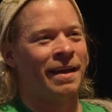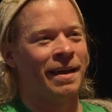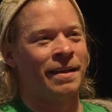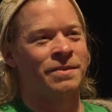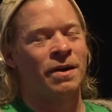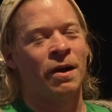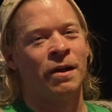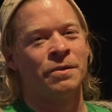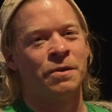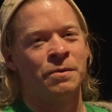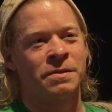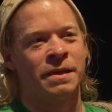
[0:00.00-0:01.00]
it's all
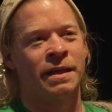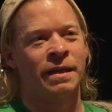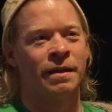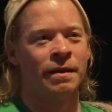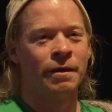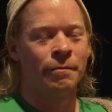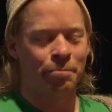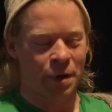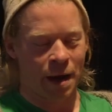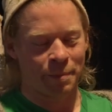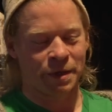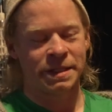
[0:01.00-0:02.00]
using
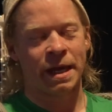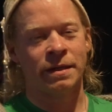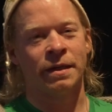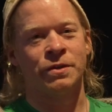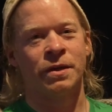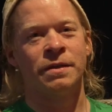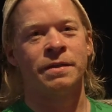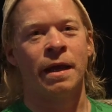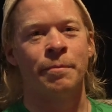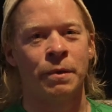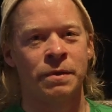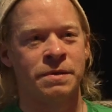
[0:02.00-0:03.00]
proper Technic
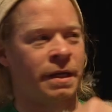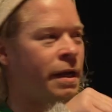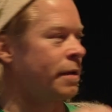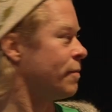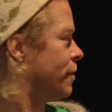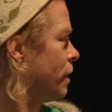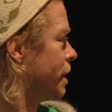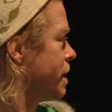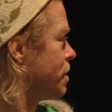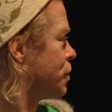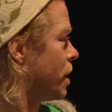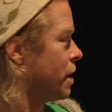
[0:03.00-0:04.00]
turntables that I can fully
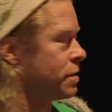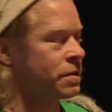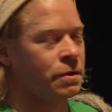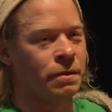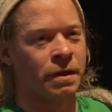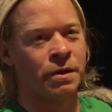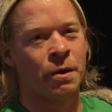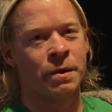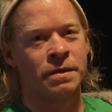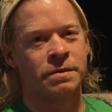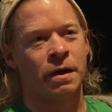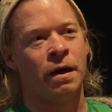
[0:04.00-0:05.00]
adjust, so you can
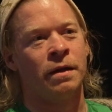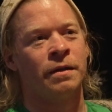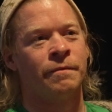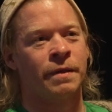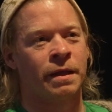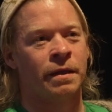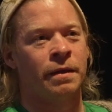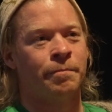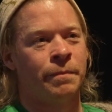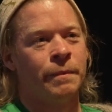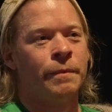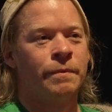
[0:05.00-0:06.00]
notice all of the
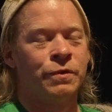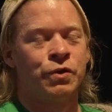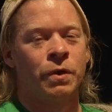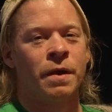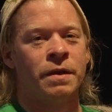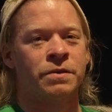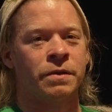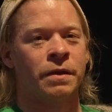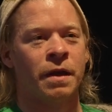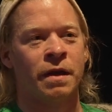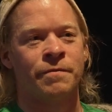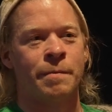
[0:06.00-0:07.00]
joints, or
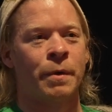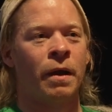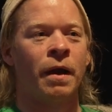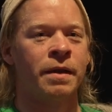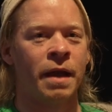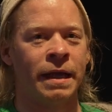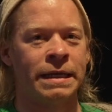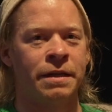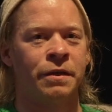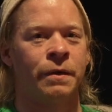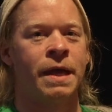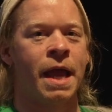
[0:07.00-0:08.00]
none of them are on
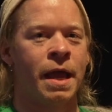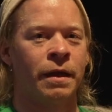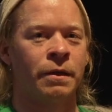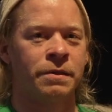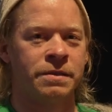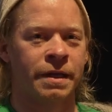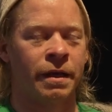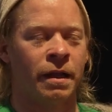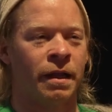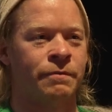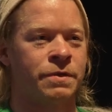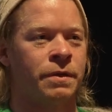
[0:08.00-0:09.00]
90-degree angles. They all
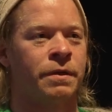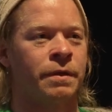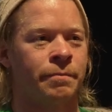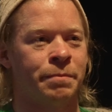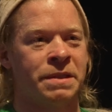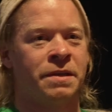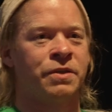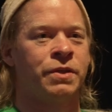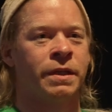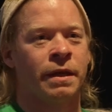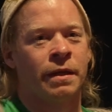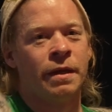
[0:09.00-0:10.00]
have certain
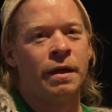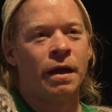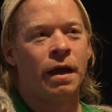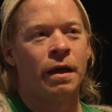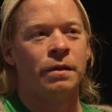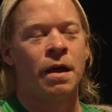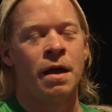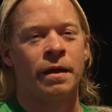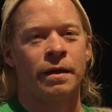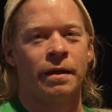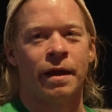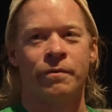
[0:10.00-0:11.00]
positioning
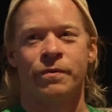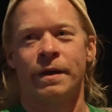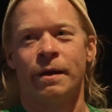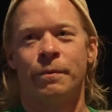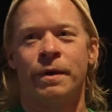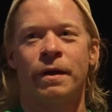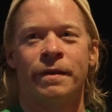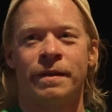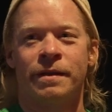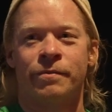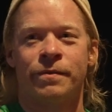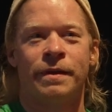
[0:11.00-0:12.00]
along, I forget what all the
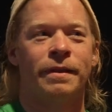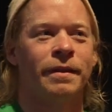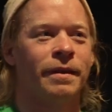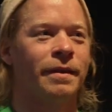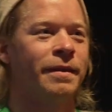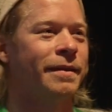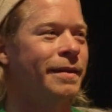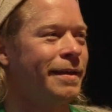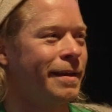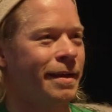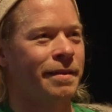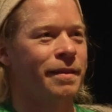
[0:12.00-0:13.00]
different,
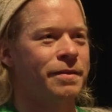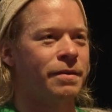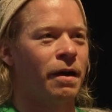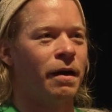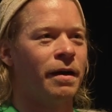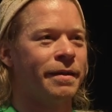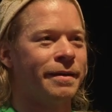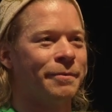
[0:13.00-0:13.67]
yaw